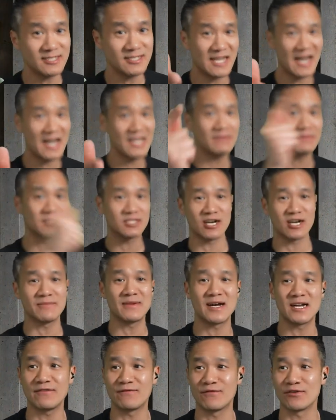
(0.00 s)
to the item and talk
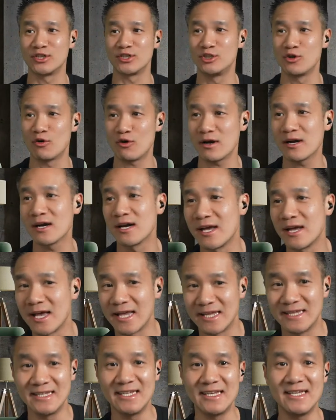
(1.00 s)
about it for your
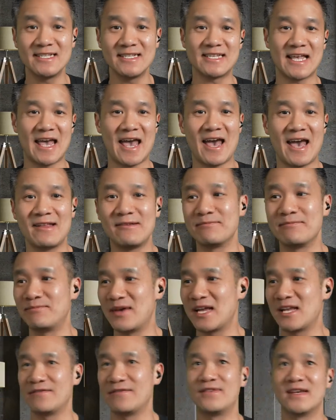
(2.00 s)
needs and
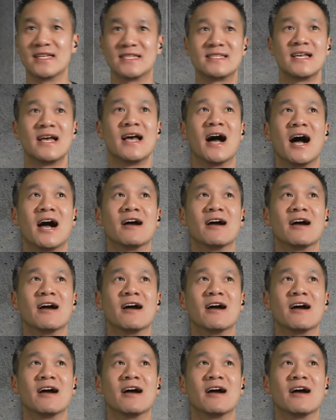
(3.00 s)
benefits.